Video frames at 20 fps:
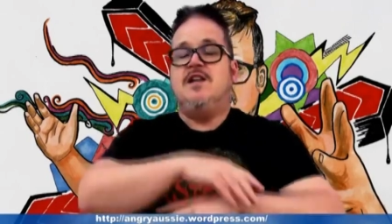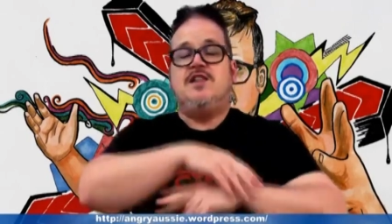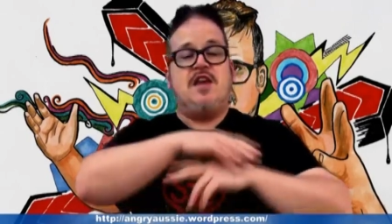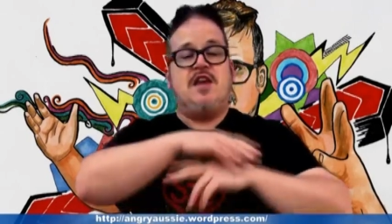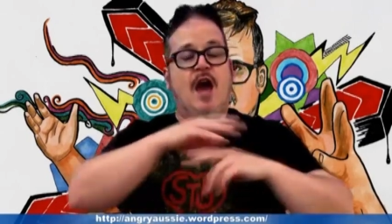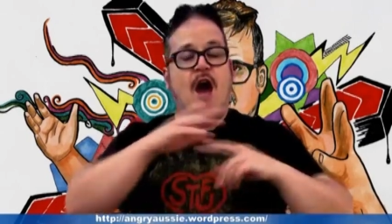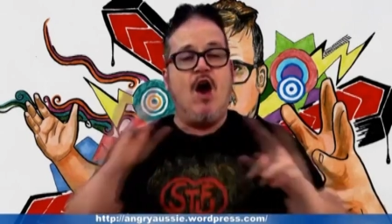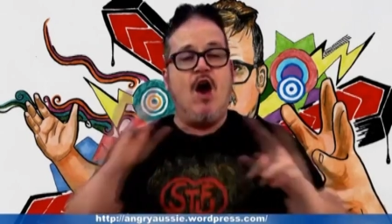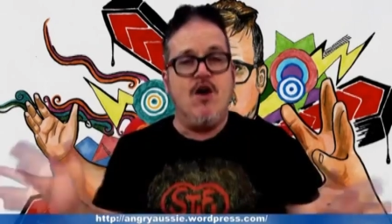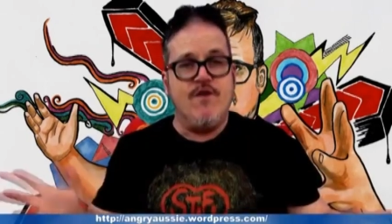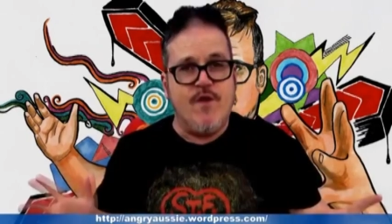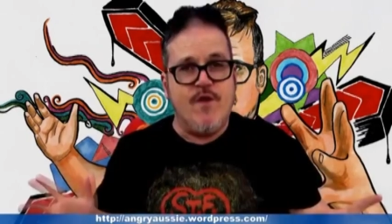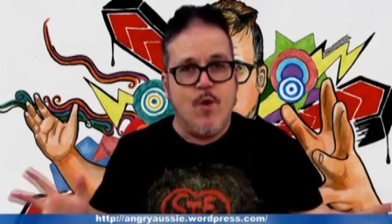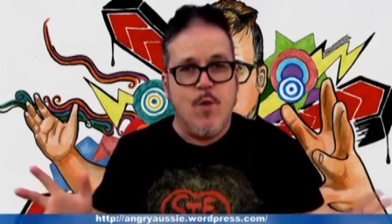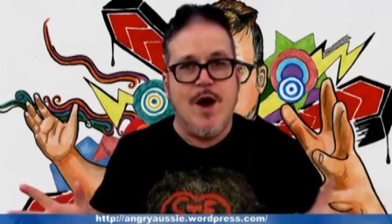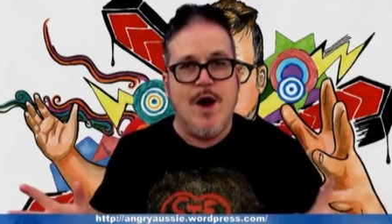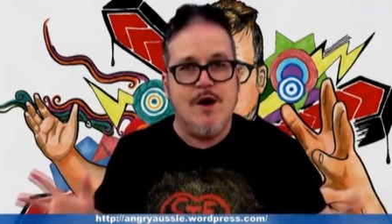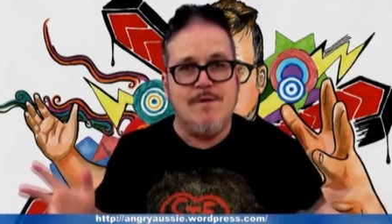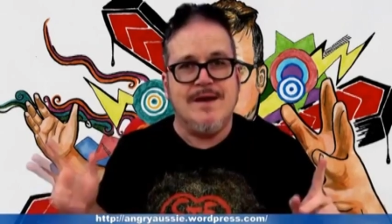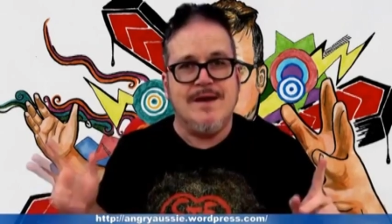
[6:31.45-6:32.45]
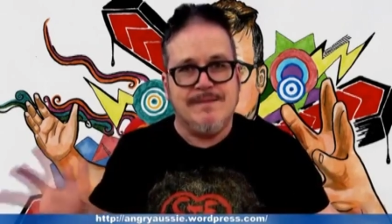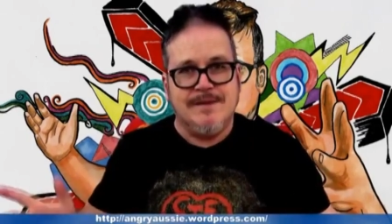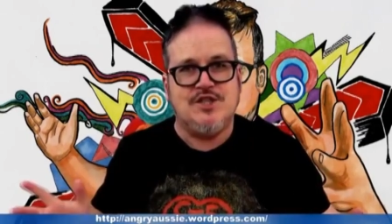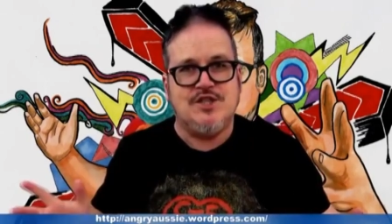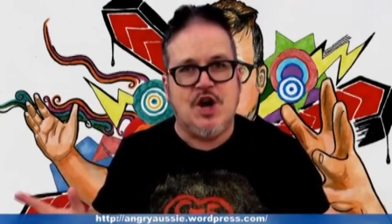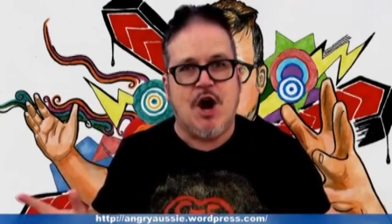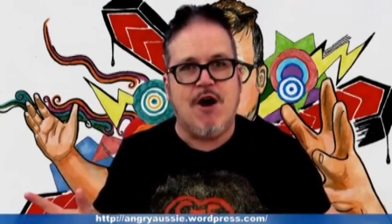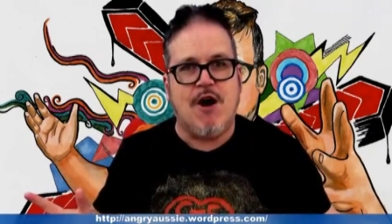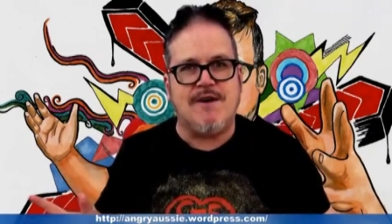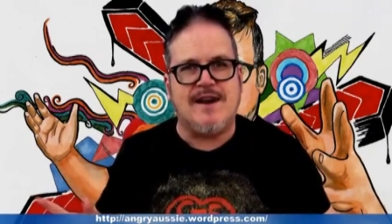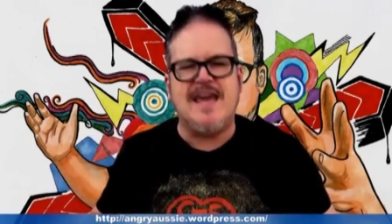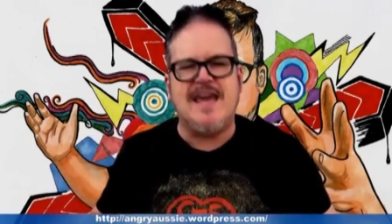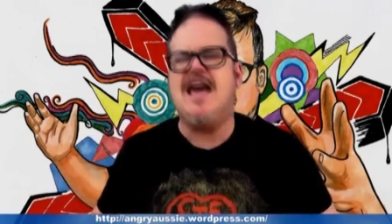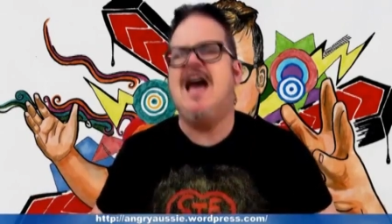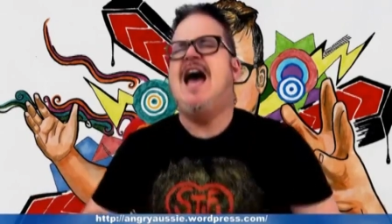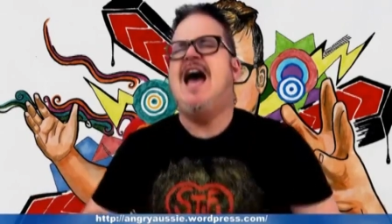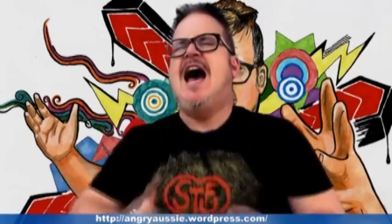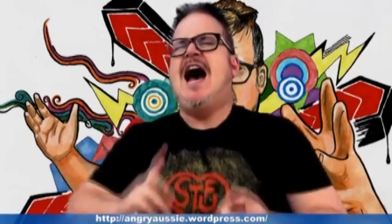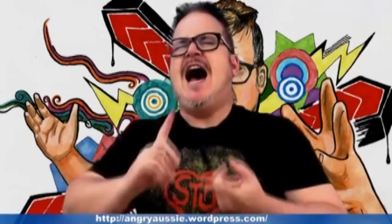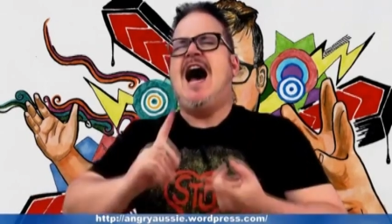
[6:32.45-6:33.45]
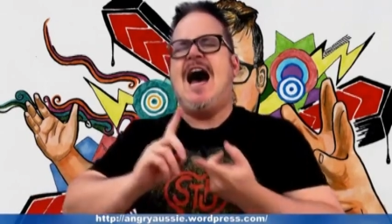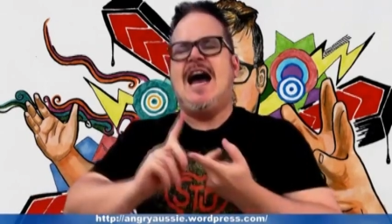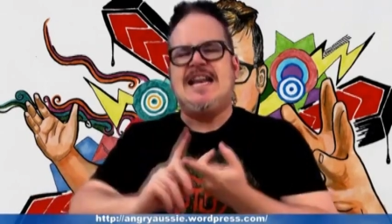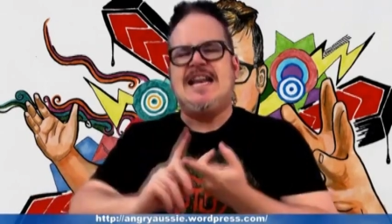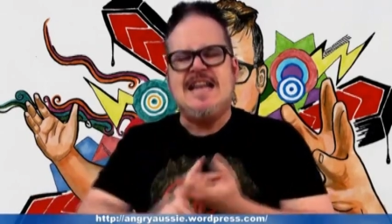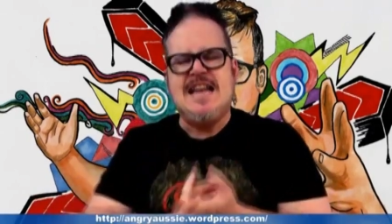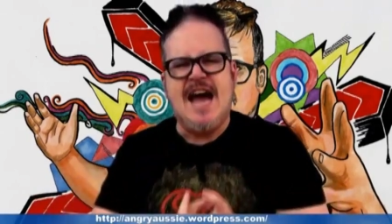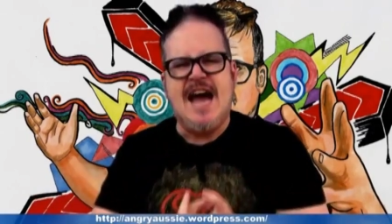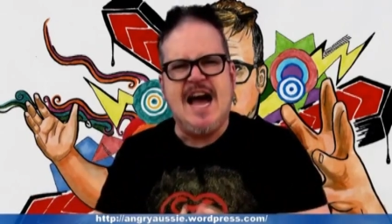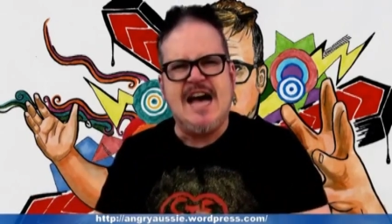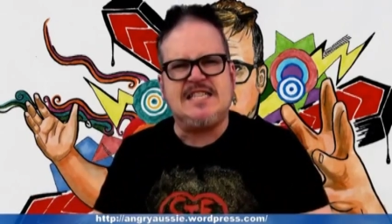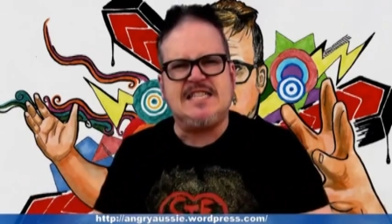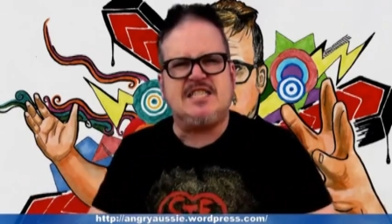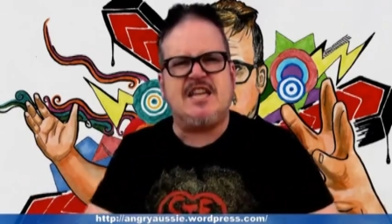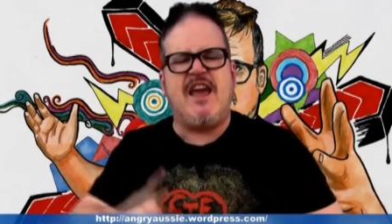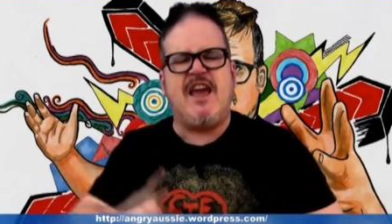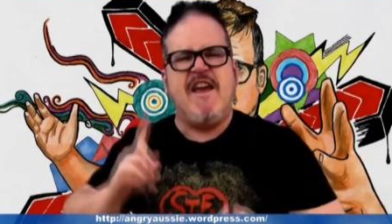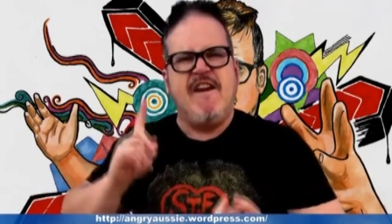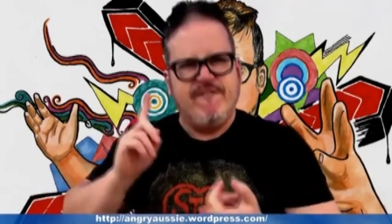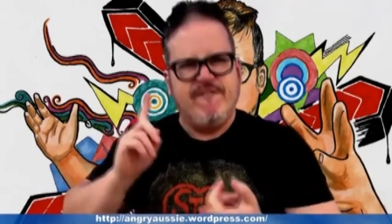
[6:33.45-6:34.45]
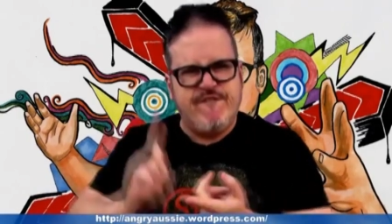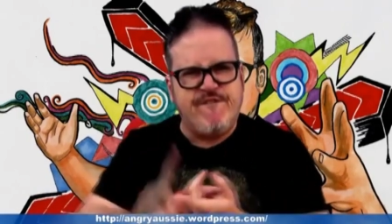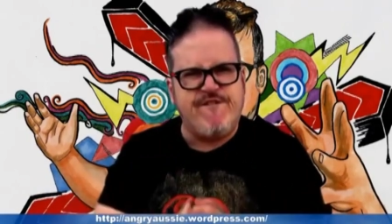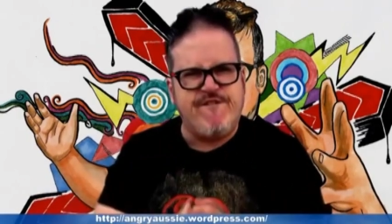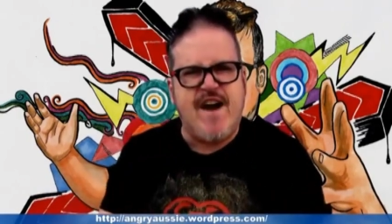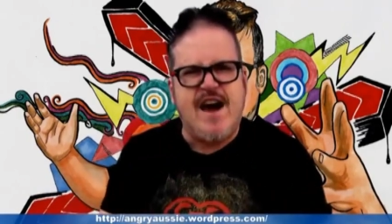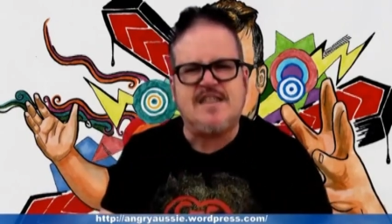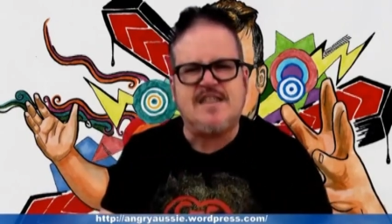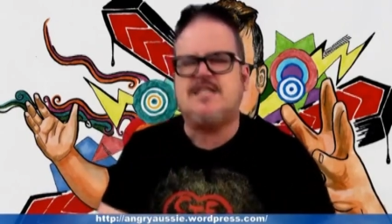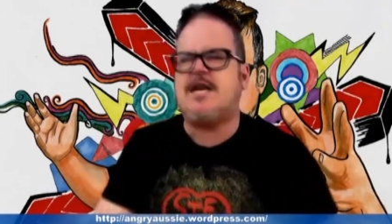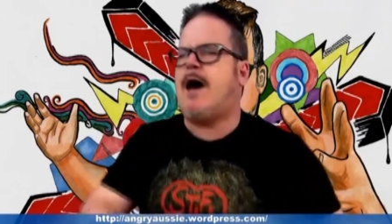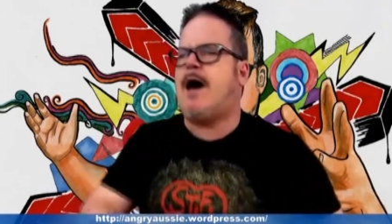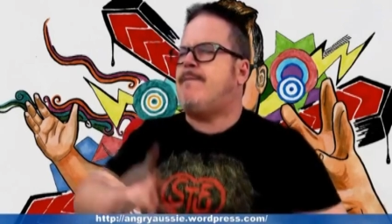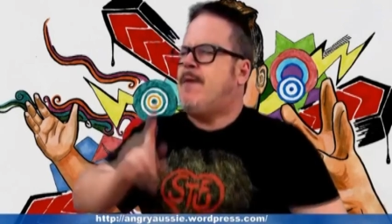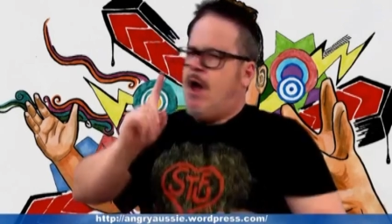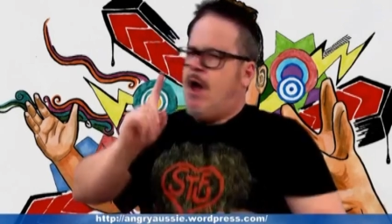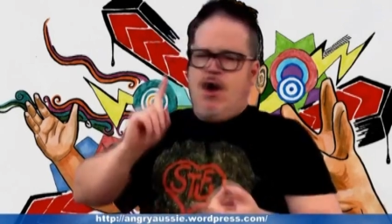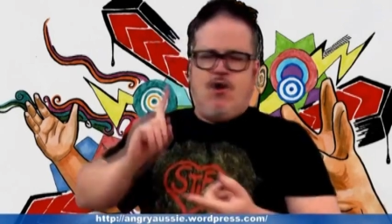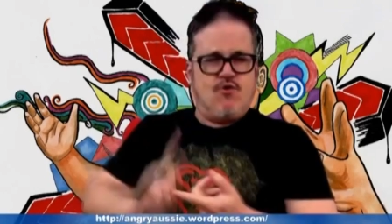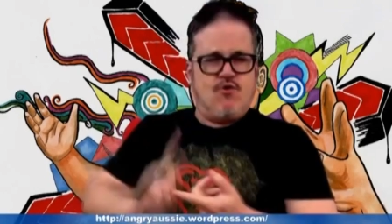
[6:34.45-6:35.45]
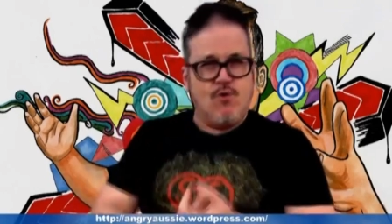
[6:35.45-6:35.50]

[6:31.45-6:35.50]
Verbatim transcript: The overwhelming majority are nasty, fucked up,